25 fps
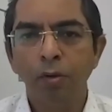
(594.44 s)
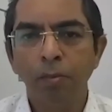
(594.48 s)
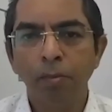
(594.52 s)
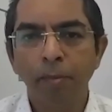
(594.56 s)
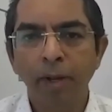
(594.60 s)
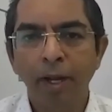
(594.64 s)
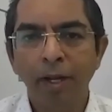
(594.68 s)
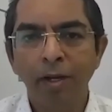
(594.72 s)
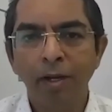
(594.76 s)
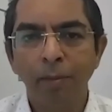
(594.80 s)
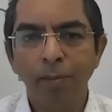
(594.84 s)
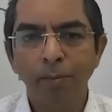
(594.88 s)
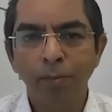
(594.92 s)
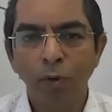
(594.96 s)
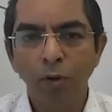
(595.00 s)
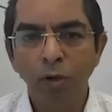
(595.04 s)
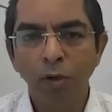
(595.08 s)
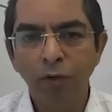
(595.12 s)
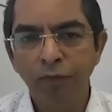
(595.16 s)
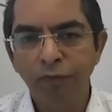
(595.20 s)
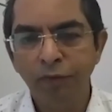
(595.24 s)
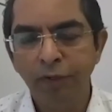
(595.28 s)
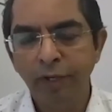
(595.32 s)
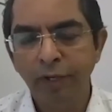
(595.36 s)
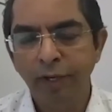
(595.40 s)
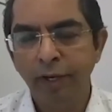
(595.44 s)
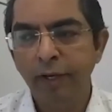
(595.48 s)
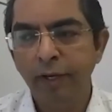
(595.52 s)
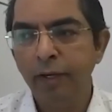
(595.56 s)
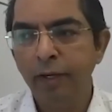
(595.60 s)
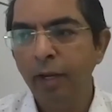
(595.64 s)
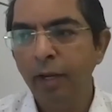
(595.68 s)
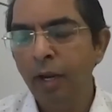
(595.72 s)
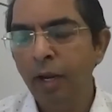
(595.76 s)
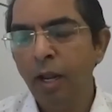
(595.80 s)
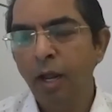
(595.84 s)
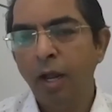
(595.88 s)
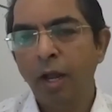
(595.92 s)
backup policy.
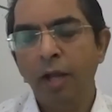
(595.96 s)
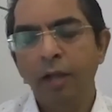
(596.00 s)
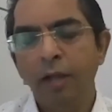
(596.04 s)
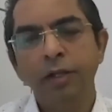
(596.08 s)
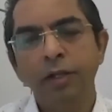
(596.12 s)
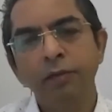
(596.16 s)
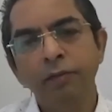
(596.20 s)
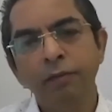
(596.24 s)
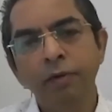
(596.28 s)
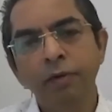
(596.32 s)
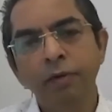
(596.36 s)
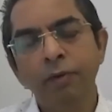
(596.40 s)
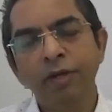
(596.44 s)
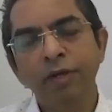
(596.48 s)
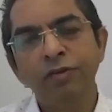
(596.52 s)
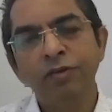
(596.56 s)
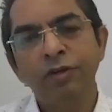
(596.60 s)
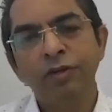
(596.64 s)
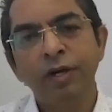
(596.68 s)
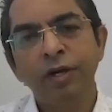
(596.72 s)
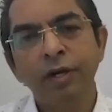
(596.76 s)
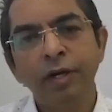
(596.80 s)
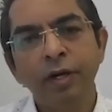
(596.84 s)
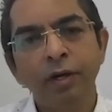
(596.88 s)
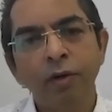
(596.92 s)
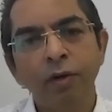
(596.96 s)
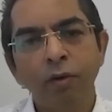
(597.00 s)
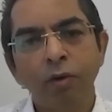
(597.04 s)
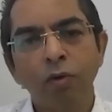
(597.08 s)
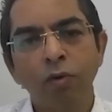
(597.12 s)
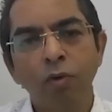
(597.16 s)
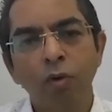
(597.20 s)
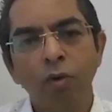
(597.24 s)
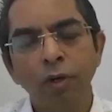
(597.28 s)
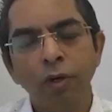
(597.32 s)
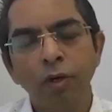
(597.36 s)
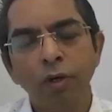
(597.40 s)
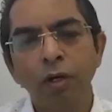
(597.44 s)
And I think we have extended or
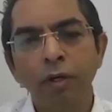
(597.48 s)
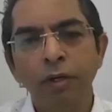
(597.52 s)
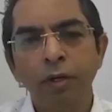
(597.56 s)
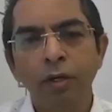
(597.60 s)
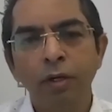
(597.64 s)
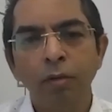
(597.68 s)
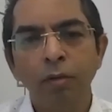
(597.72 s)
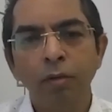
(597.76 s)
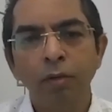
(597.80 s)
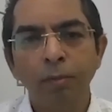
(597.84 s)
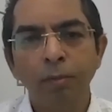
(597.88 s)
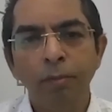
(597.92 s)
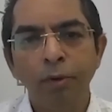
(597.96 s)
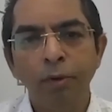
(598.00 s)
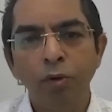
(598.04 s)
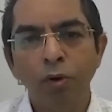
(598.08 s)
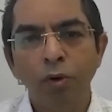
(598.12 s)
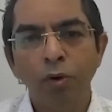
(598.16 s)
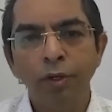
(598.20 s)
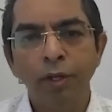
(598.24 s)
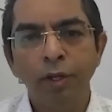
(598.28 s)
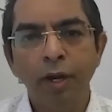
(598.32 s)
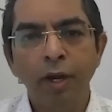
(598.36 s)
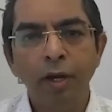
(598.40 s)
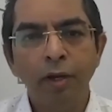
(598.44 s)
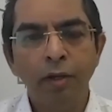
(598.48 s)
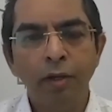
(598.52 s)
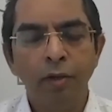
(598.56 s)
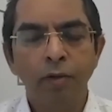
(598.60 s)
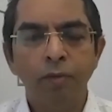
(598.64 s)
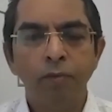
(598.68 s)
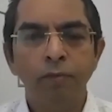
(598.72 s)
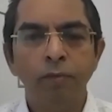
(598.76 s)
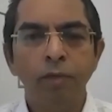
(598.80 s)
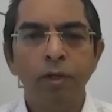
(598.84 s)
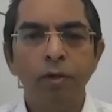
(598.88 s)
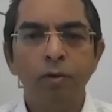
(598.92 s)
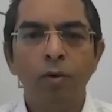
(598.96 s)
gone a little bit beyond that.
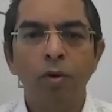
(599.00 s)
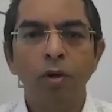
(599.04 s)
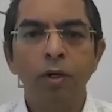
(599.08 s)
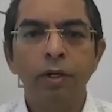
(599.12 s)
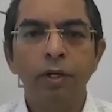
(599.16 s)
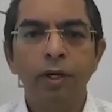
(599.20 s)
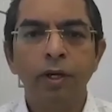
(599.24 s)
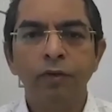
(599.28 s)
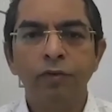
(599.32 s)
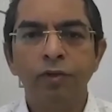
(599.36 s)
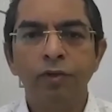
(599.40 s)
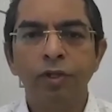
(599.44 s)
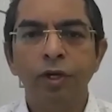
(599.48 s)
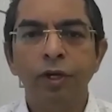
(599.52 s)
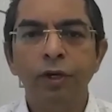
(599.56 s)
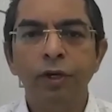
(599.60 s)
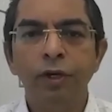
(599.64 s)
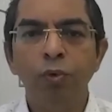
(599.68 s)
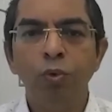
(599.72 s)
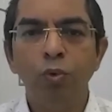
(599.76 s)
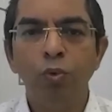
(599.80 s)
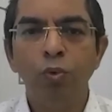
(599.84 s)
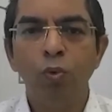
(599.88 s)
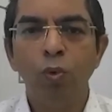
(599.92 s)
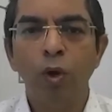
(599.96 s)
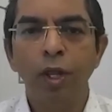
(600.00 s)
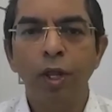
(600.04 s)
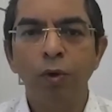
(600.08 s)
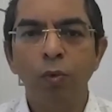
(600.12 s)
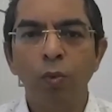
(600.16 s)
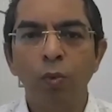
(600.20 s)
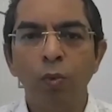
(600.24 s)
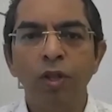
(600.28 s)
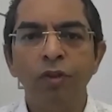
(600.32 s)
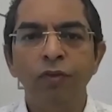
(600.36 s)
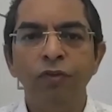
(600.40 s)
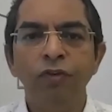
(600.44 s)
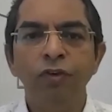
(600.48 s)
We call it as
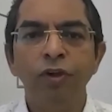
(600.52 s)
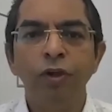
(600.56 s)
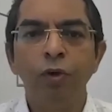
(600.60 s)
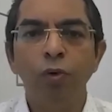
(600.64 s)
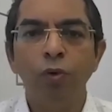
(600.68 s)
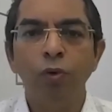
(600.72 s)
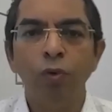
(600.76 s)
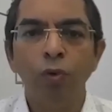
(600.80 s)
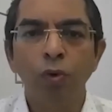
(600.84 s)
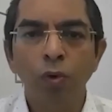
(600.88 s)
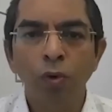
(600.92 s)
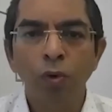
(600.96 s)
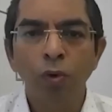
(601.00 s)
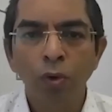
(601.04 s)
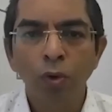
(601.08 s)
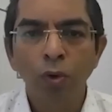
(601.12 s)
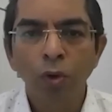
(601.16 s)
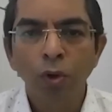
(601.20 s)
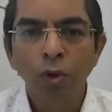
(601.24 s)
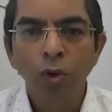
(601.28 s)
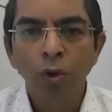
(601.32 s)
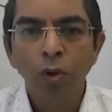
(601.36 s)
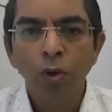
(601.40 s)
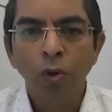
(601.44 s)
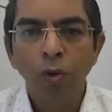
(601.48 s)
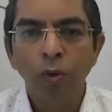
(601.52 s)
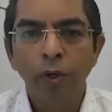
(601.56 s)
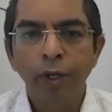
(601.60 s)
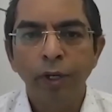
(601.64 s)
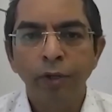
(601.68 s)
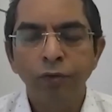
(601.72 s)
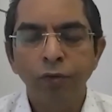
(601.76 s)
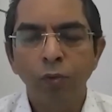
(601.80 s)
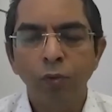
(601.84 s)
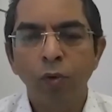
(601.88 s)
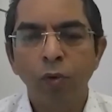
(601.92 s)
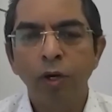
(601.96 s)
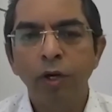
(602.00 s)
3-2-1-1-0. Okay,
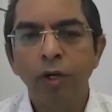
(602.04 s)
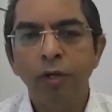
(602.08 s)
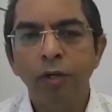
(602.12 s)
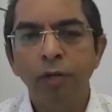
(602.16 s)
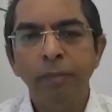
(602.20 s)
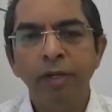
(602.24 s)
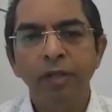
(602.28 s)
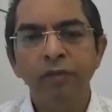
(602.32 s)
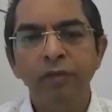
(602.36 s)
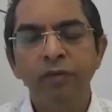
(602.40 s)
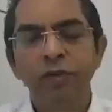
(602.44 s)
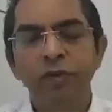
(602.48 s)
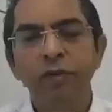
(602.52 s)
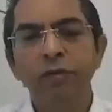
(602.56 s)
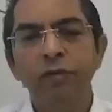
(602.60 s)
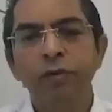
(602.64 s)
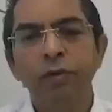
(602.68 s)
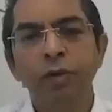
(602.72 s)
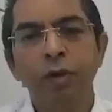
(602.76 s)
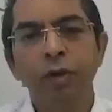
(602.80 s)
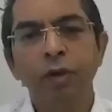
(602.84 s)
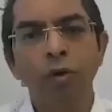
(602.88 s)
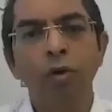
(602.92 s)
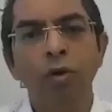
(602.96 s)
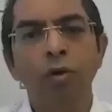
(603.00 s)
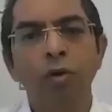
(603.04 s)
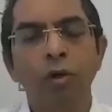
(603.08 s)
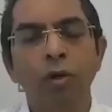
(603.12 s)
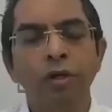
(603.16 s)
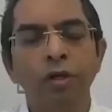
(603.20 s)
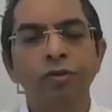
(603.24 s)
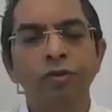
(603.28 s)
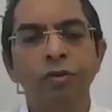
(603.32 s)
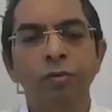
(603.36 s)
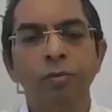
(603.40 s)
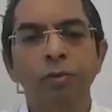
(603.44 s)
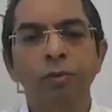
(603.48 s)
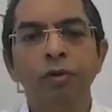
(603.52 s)
so what it means is,
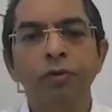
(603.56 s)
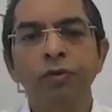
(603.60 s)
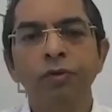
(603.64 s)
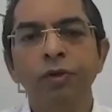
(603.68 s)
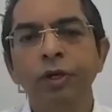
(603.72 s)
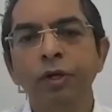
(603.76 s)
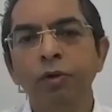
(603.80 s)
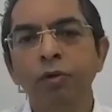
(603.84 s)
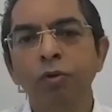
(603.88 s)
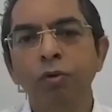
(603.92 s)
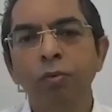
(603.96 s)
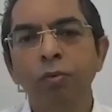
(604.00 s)
customers need